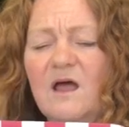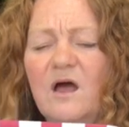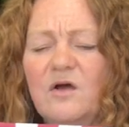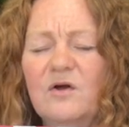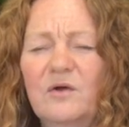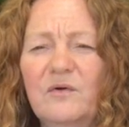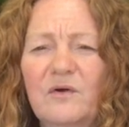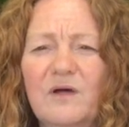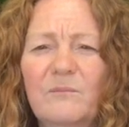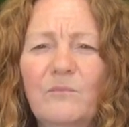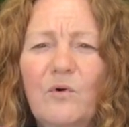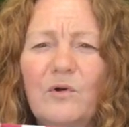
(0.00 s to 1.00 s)
are going to
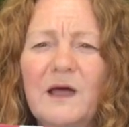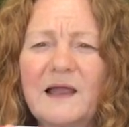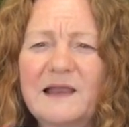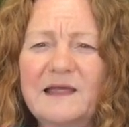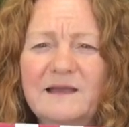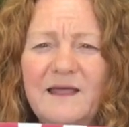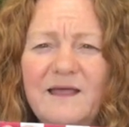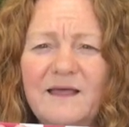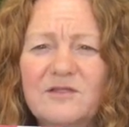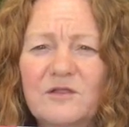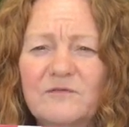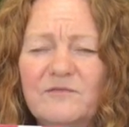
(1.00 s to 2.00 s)
more likely adhere
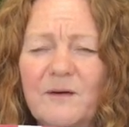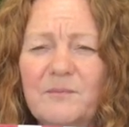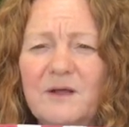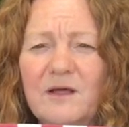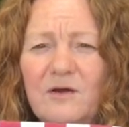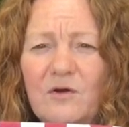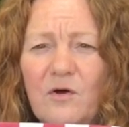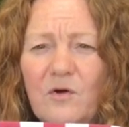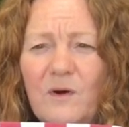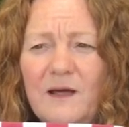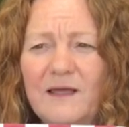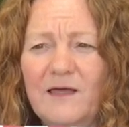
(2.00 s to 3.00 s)
to the fabric and not
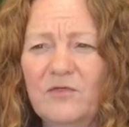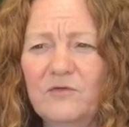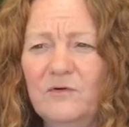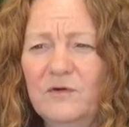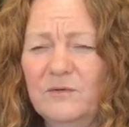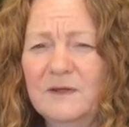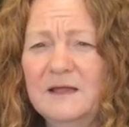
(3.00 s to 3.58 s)
quite get through.